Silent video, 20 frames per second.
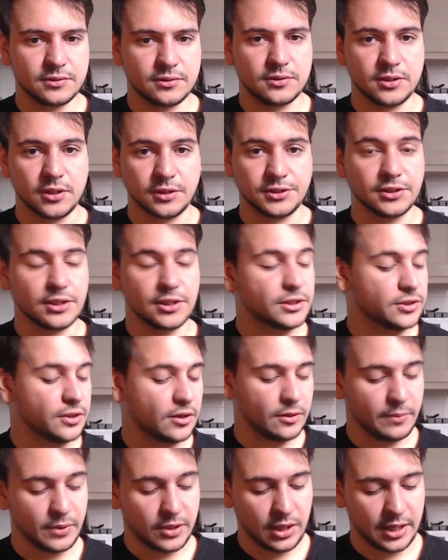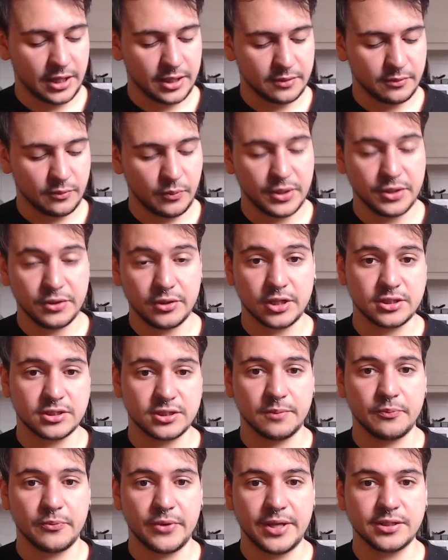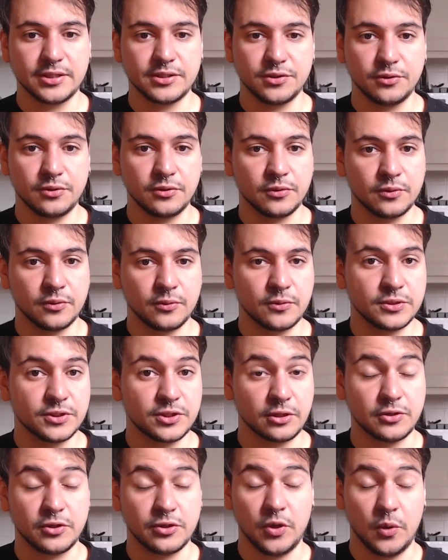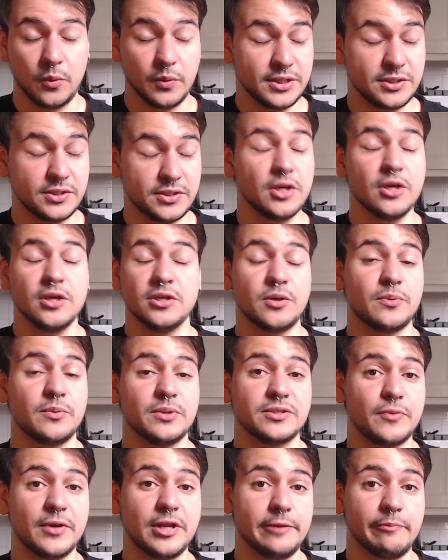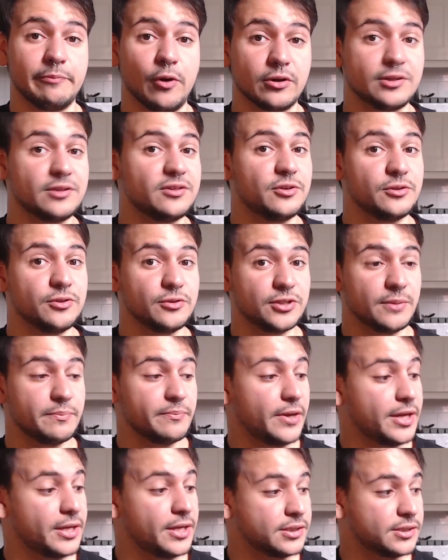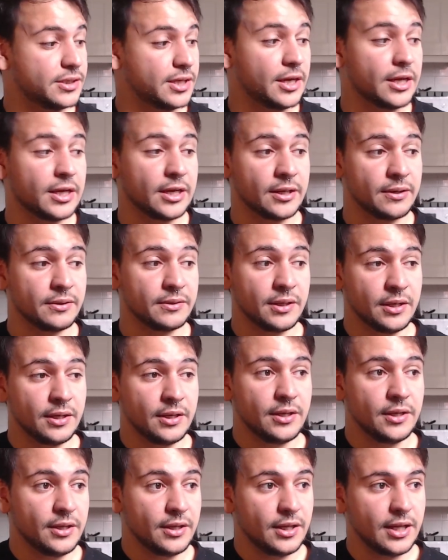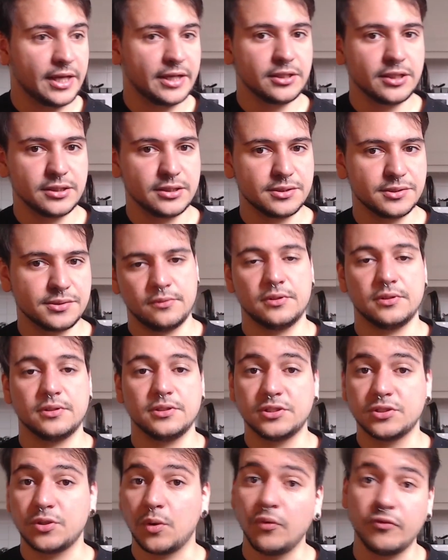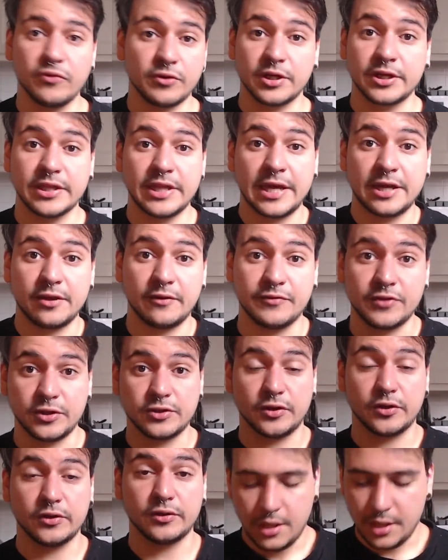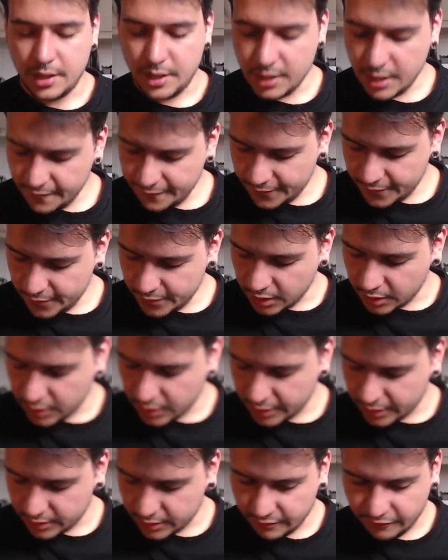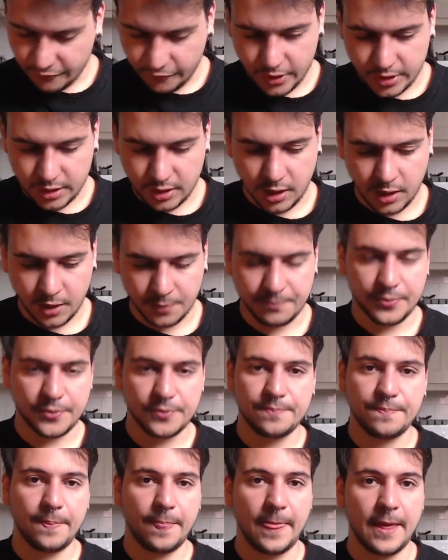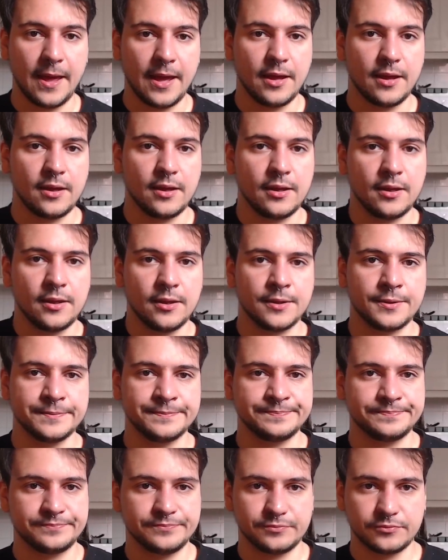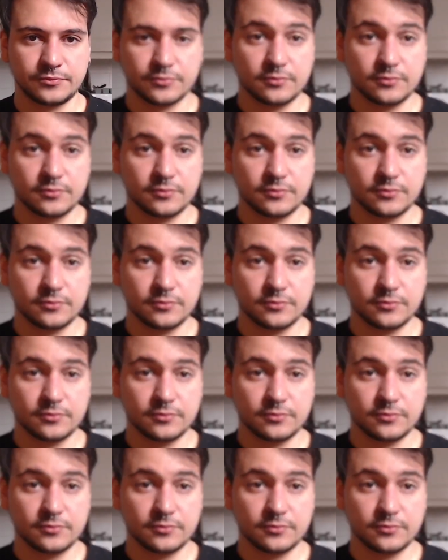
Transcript: touch the guitar, but like when you got some bends, you start to notice. So it's really important you do some bends and like just go over the neck of the guitar. If you got like the fret up and